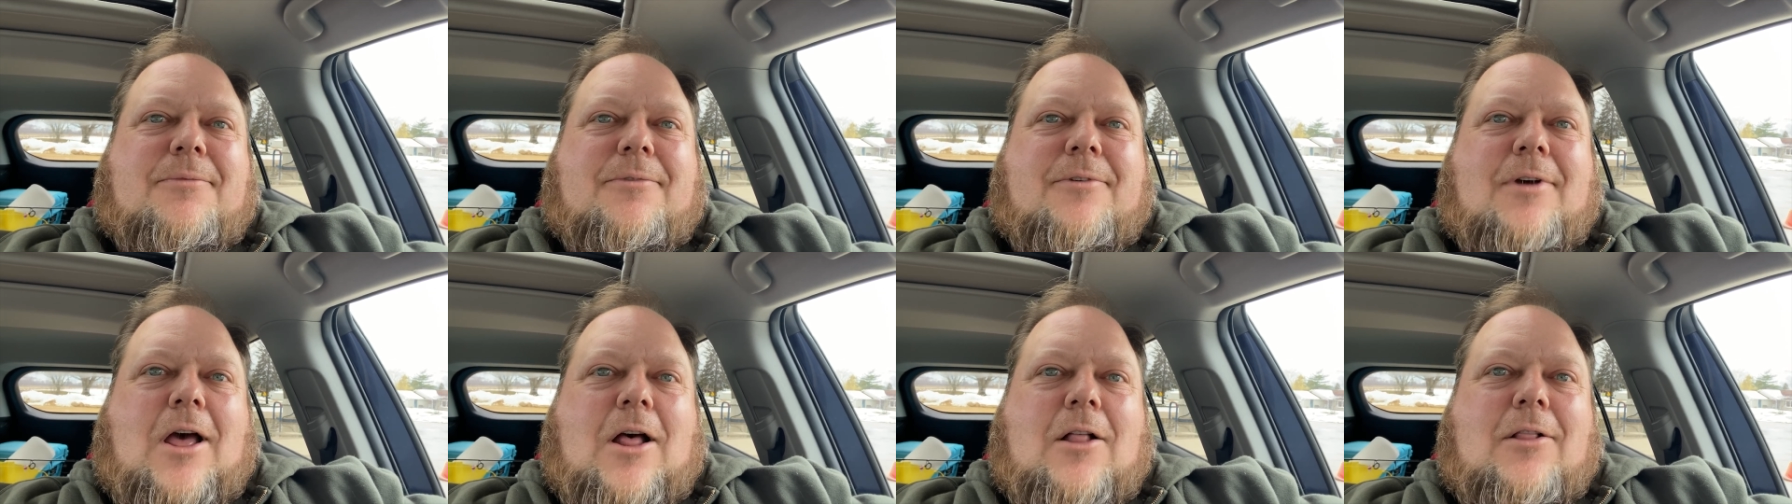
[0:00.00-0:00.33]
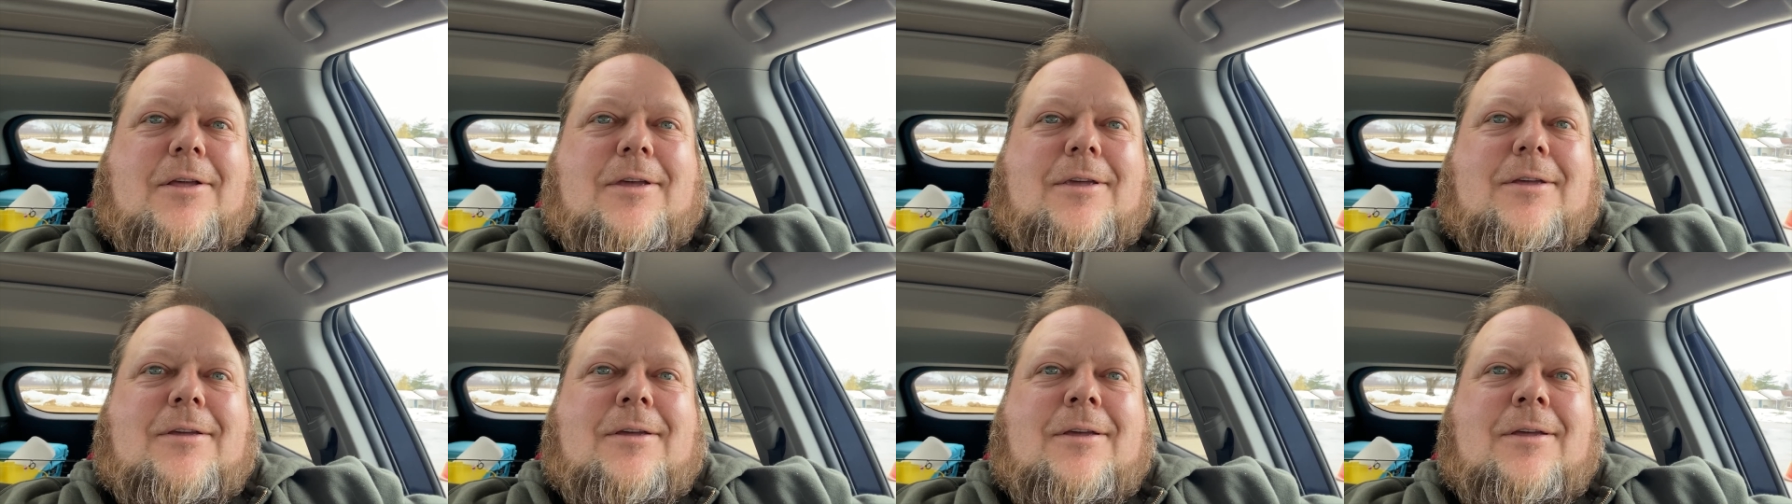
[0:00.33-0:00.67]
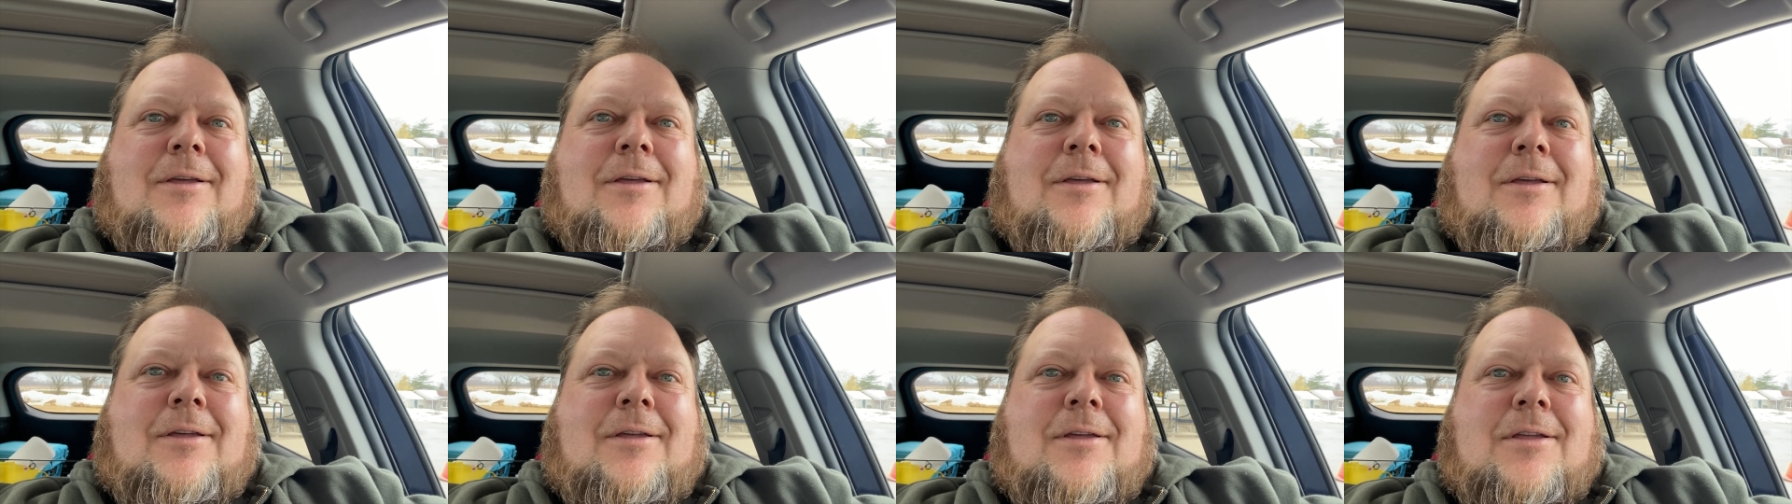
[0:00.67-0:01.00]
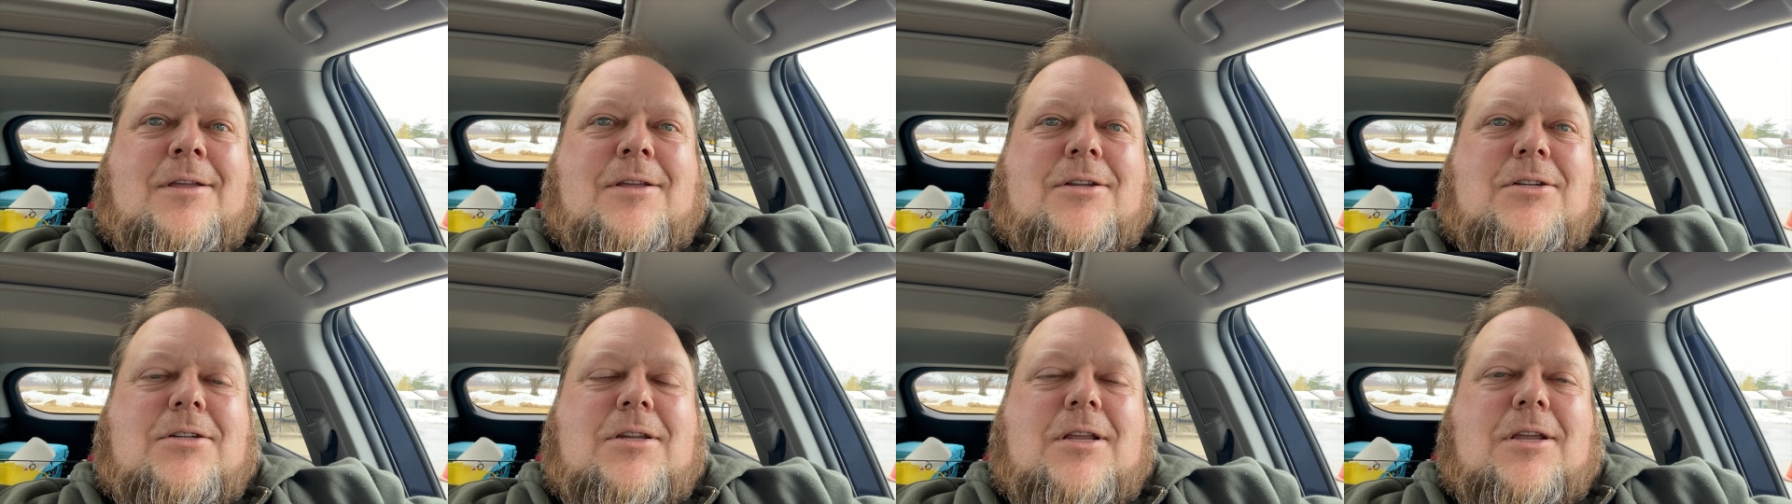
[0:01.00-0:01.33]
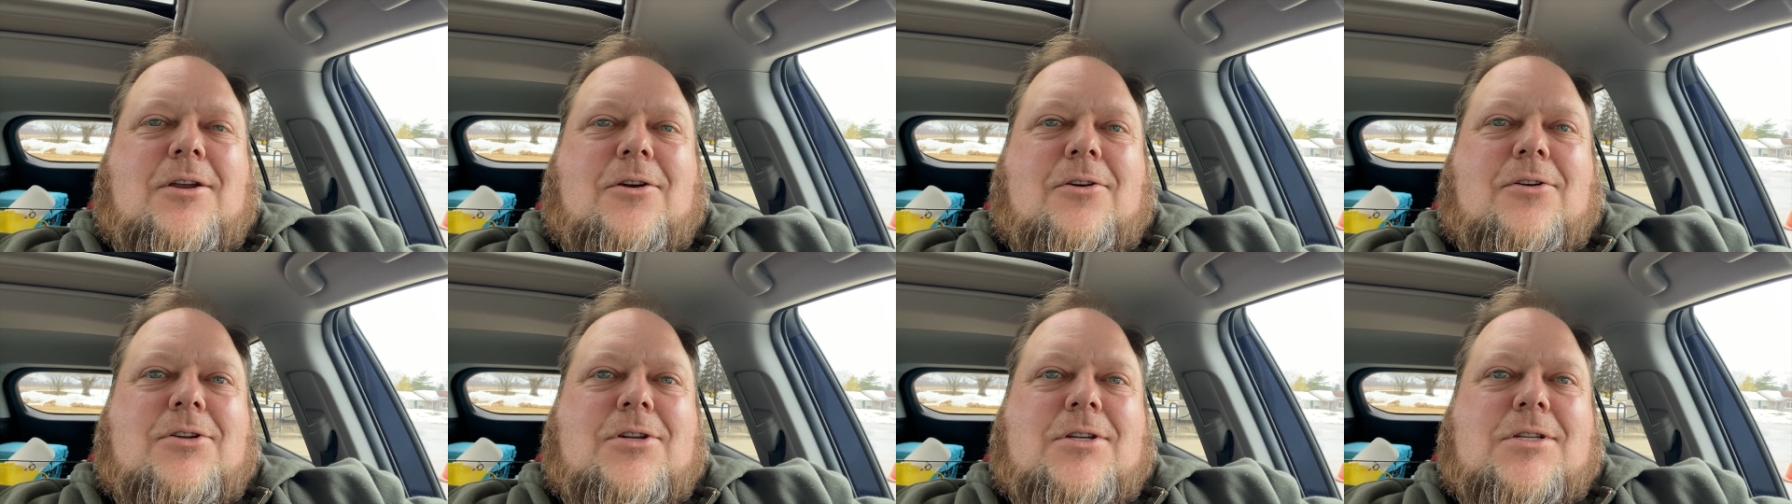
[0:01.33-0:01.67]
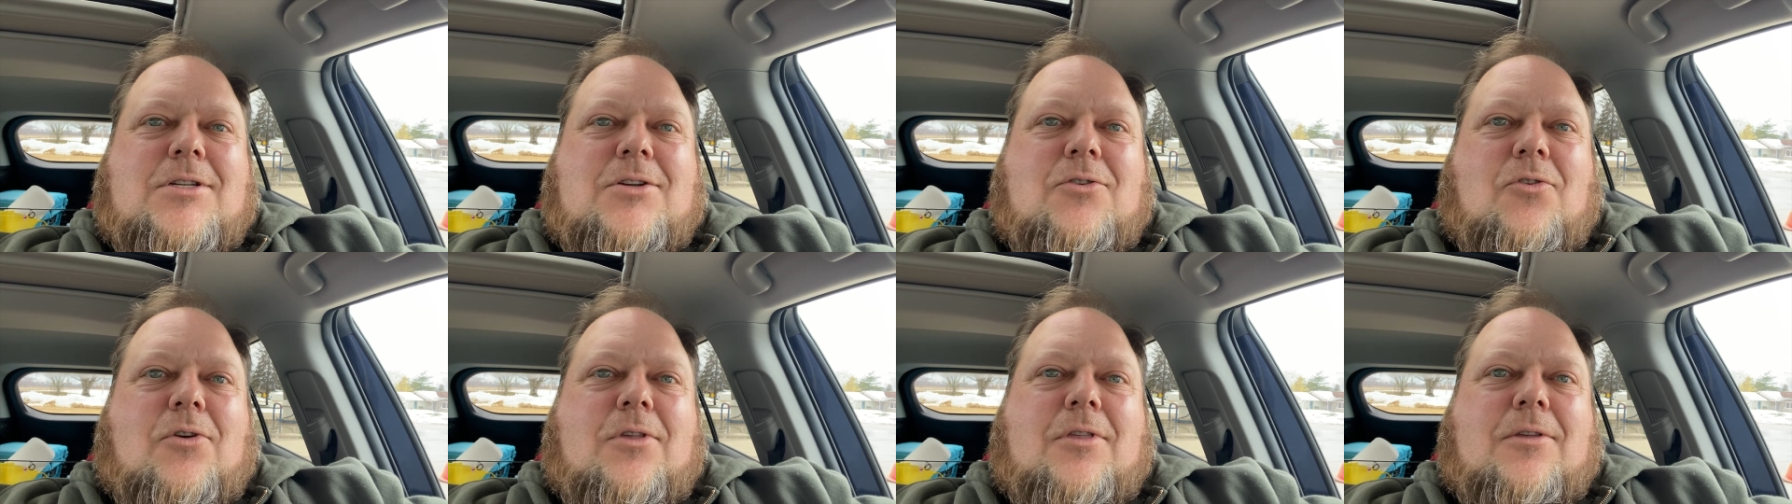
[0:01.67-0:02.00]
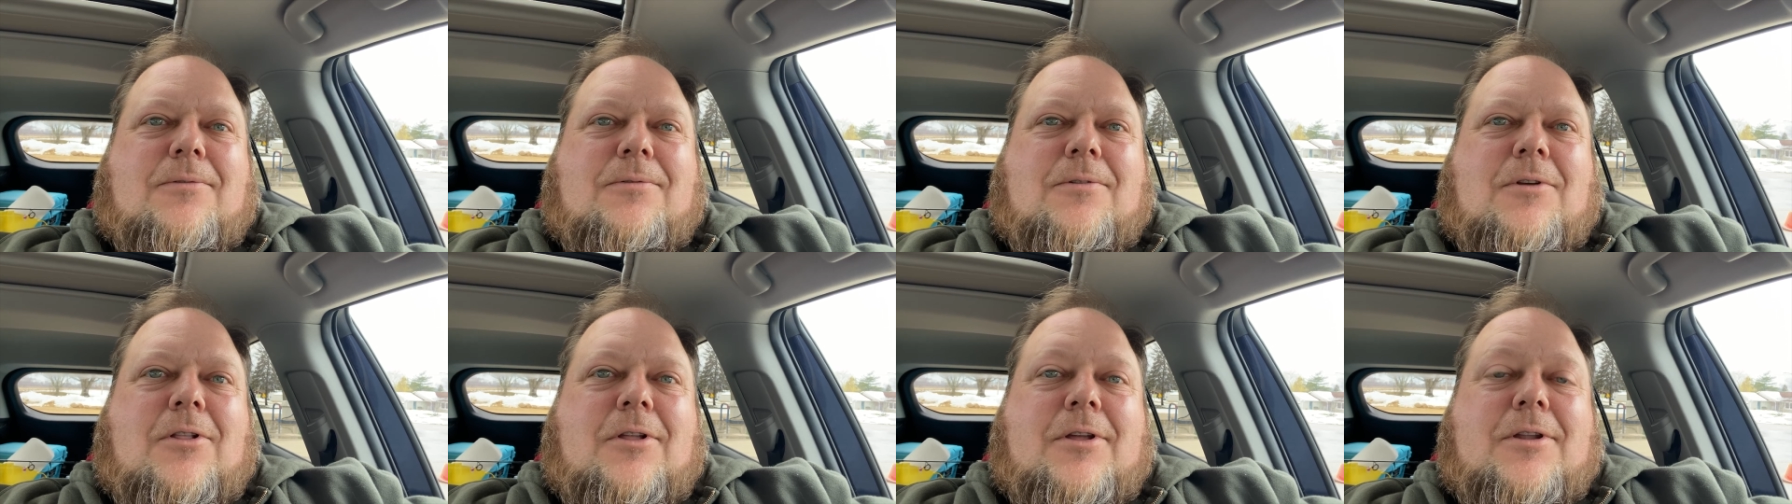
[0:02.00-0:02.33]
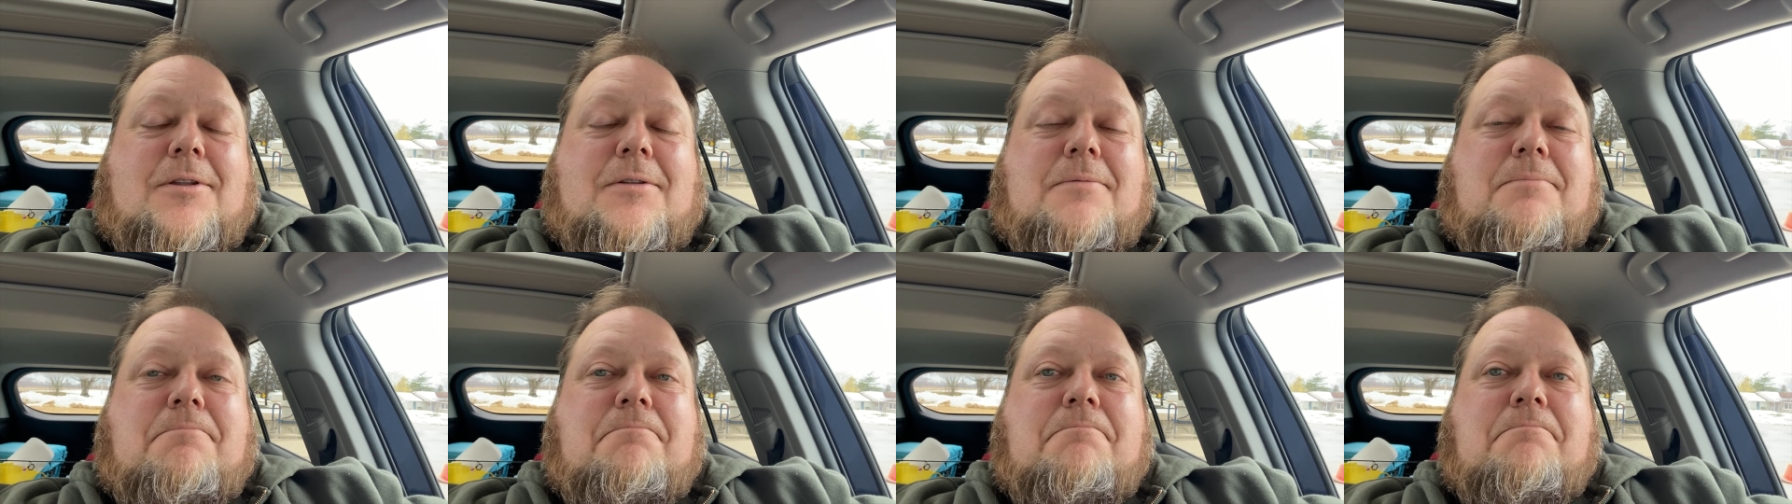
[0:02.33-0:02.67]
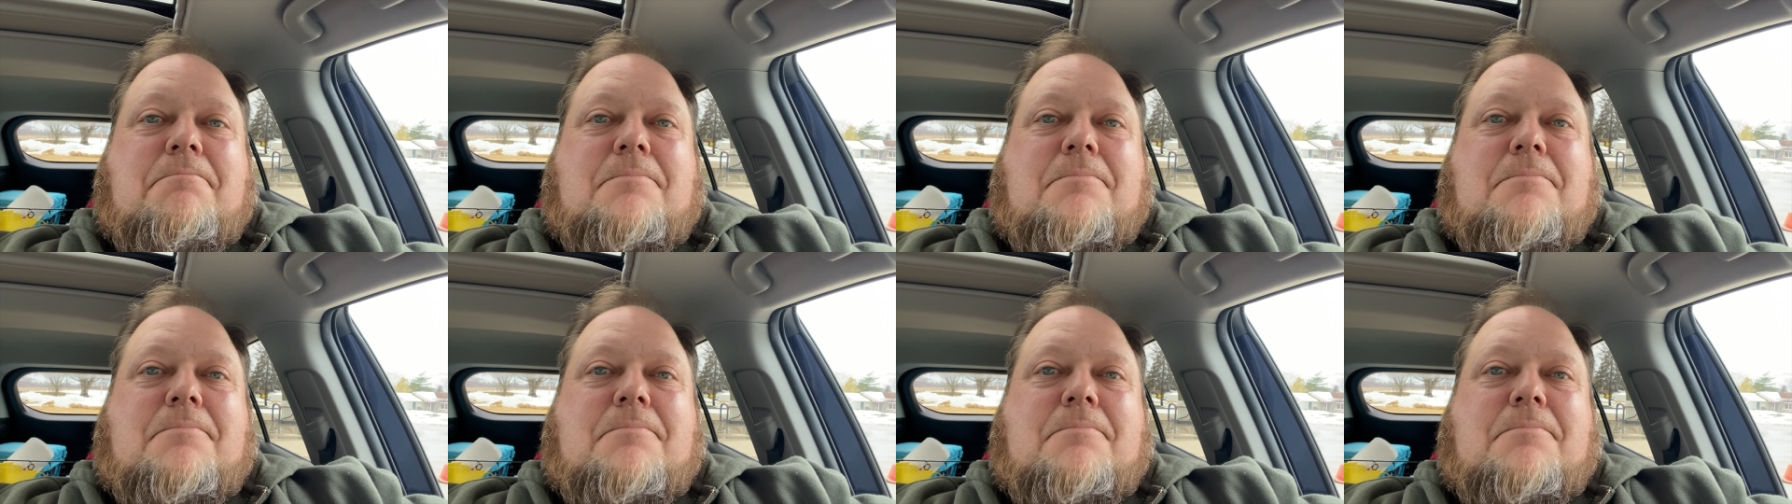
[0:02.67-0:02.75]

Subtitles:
valley here just north of Clinton.